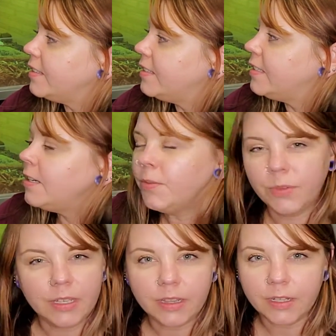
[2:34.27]
didn't
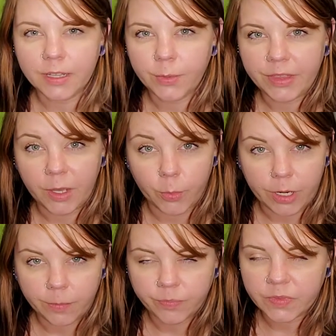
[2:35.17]
really look like what they
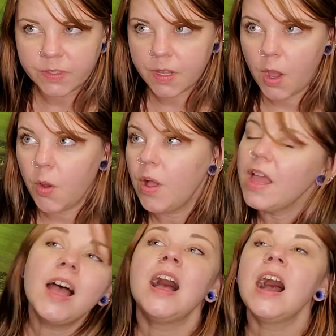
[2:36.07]
were. So
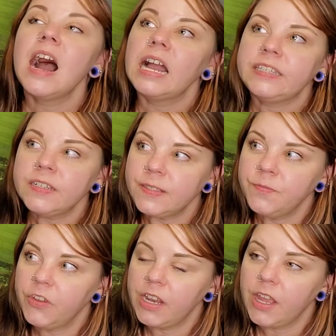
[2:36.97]
I took some
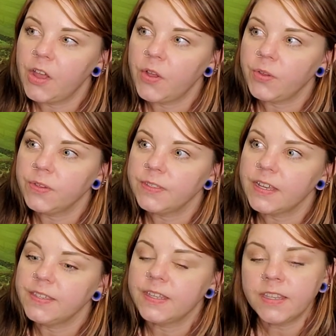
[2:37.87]
videos, I
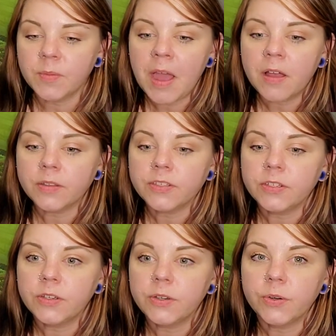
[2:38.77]
sent them out
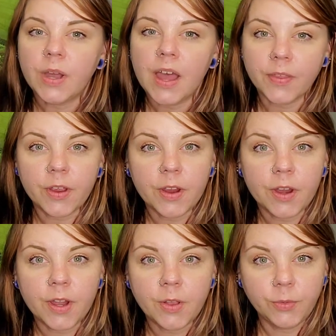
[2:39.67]
to
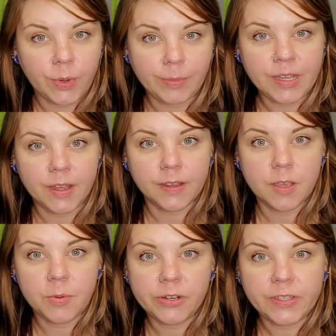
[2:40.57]
other reptile
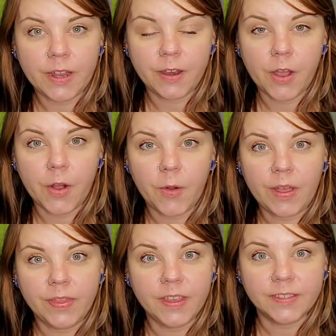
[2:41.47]
keepers I know
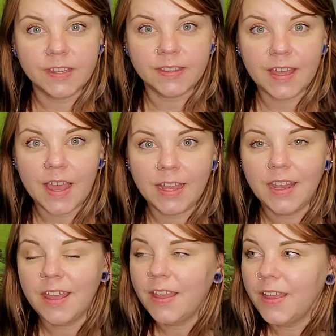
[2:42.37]
and things like that.
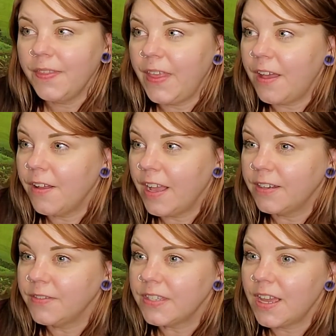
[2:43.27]
They all
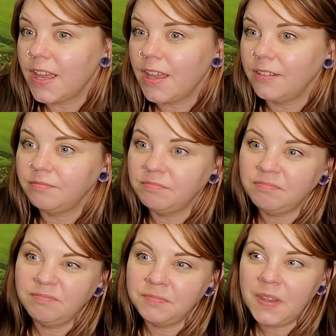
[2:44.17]
kind of said,
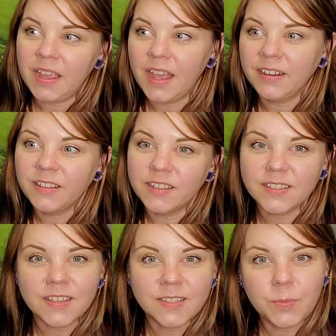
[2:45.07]
it kind of
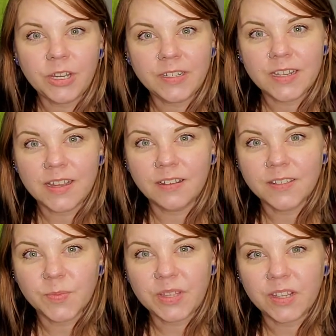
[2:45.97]
looks like
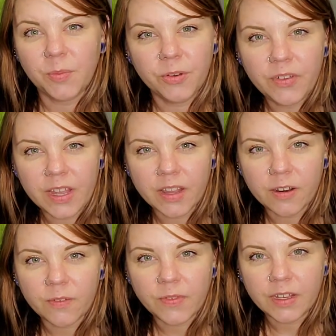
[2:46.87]
springtails, but they're moving a
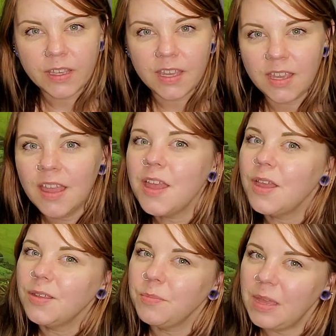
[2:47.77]
little funky.
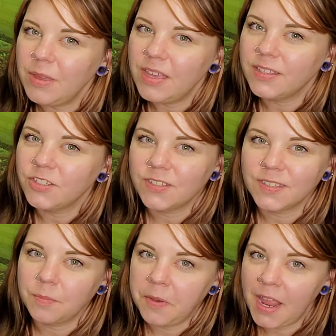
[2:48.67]
Maybe it's just
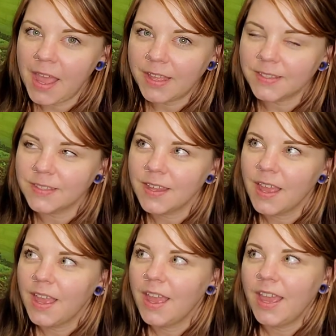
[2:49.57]
some gnats.
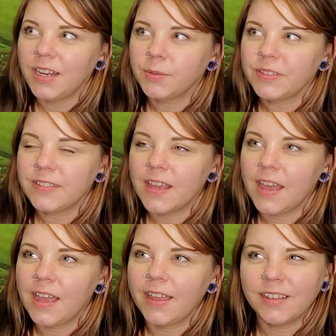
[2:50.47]
And I was
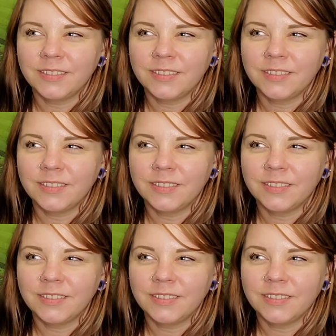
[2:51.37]
like,